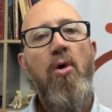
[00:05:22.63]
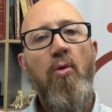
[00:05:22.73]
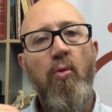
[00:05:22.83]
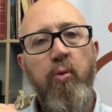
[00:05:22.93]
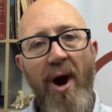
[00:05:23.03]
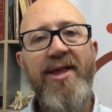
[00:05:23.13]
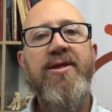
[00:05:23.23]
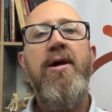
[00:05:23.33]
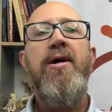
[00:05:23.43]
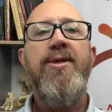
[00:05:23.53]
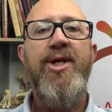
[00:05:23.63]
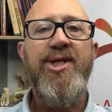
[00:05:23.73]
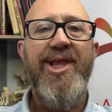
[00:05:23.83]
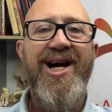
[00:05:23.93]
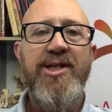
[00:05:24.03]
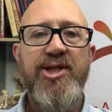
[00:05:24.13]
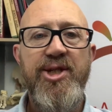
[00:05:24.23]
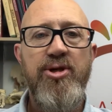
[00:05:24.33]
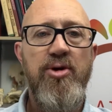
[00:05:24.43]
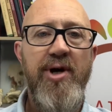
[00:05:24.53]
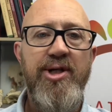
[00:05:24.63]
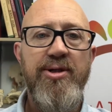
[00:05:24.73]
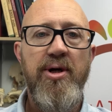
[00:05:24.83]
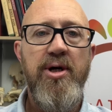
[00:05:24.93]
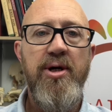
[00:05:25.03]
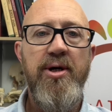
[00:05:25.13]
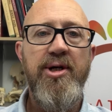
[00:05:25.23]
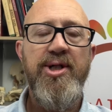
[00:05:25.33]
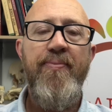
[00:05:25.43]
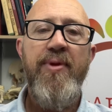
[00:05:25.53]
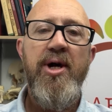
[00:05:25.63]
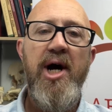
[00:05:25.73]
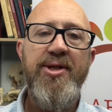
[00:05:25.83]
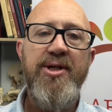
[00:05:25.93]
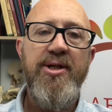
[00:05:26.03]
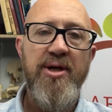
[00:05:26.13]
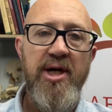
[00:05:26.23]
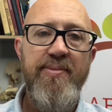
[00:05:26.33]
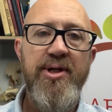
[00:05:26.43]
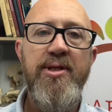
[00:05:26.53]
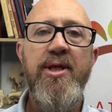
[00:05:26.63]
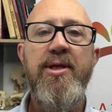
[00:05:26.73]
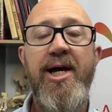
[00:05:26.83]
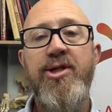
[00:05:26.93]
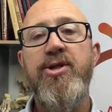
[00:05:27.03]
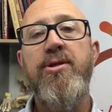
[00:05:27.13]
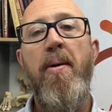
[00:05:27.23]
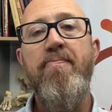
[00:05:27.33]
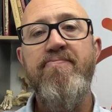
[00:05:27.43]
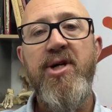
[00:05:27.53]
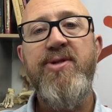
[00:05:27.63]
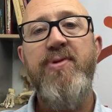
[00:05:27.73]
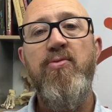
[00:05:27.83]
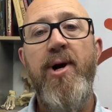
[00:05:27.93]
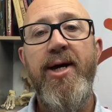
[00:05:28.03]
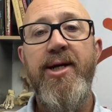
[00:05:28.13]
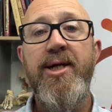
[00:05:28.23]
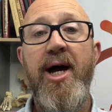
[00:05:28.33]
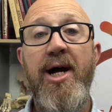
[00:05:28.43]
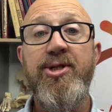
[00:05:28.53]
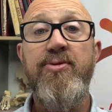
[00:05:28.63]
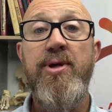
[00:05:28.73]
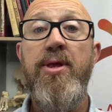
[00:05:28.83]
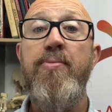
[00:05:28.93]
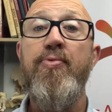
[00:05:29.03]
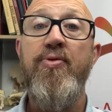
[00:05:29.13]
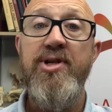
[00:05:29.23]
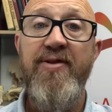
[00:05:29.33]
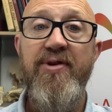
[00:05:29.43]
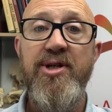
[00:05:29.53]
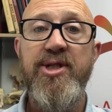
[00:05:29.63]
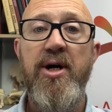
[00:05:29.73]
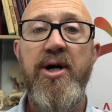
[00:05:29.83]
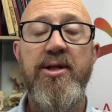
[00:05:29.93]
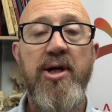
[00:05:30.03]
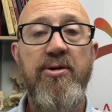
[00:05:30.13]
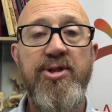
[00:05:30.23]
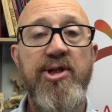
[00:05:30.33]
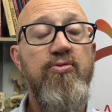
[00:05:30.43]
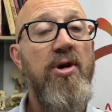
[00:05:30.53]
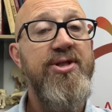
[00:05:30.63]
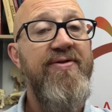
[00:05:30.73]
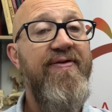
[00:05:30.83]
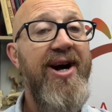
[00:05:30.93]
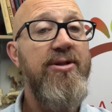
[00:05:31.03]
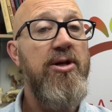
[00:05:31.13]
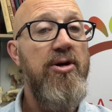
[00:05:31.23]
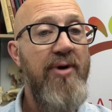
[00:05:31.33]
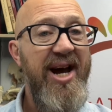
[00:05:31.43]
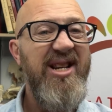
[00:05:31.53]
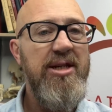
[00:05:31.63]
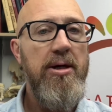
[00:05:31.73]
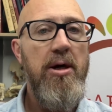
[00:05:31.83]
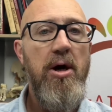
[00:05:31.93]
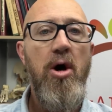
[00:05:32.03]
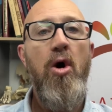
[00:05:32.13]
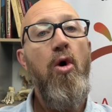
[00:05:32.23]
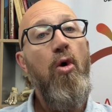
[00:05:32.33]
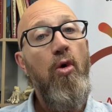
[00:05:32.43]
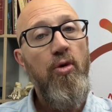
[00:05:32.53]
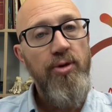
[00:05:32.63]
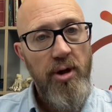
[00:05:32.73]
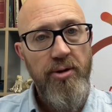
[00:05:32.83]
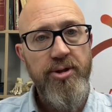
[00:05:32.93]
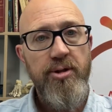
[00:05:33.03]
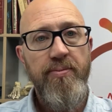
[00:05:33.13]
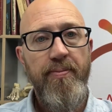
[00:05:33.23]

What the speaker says: When this latter situation occurs, a determination must be made as to whether the previous diagnosis was in fact correct or not.